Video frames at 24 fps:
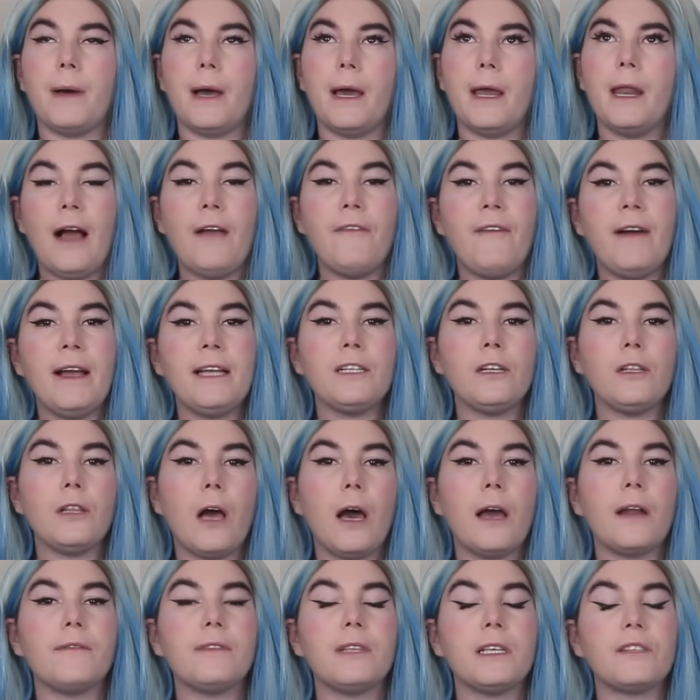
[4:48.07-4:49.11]
But I find a
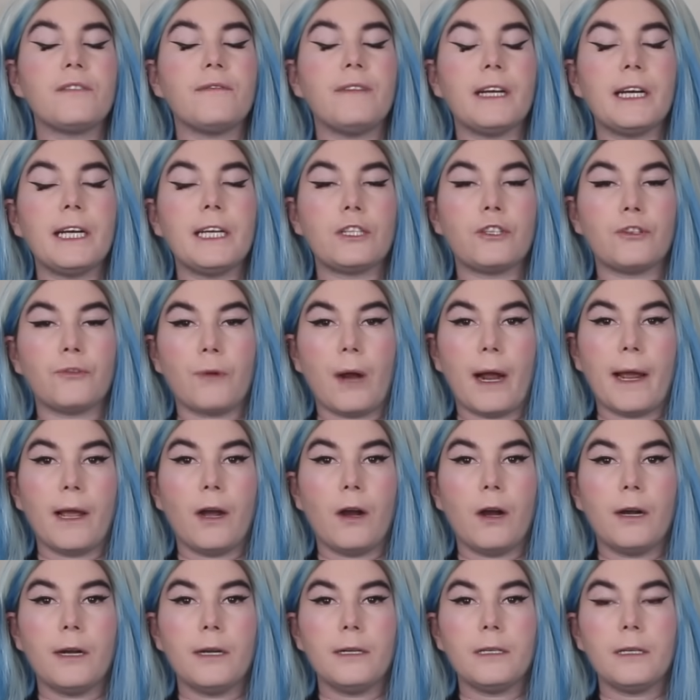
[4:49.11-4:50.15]
lot of this very try
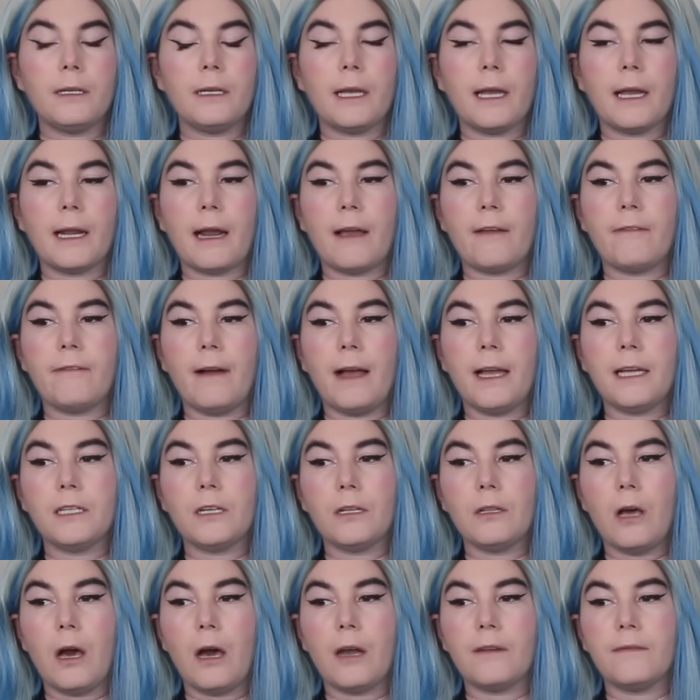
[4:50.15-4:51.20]
hard, and I find
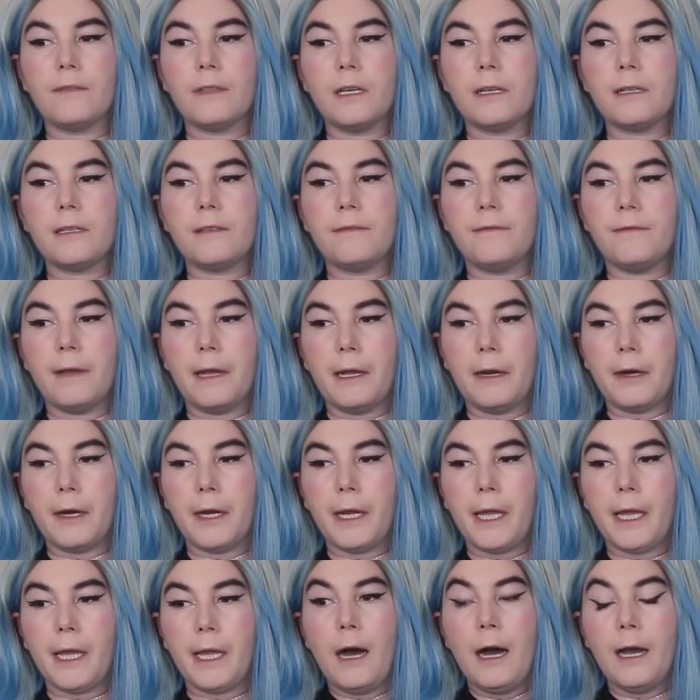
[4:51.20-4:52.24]
a lot of this
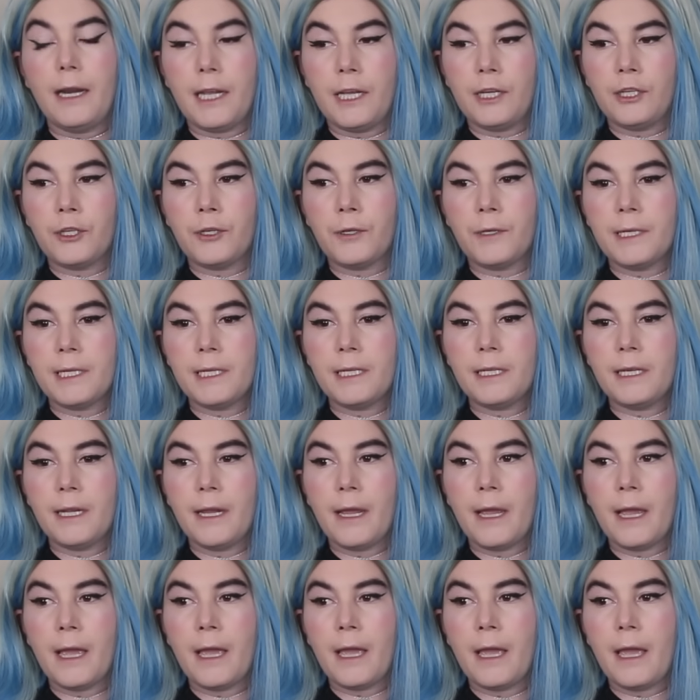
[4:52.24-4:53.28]
very
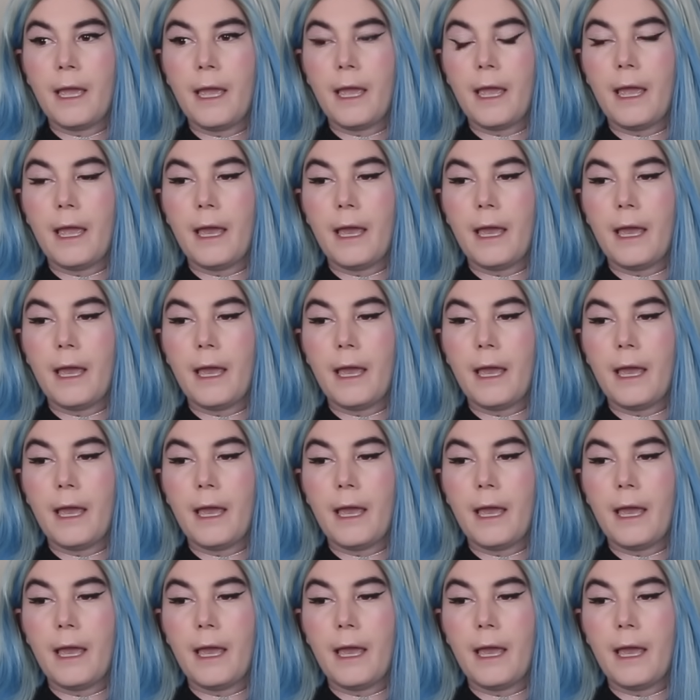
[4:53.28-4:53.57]
uninteresting.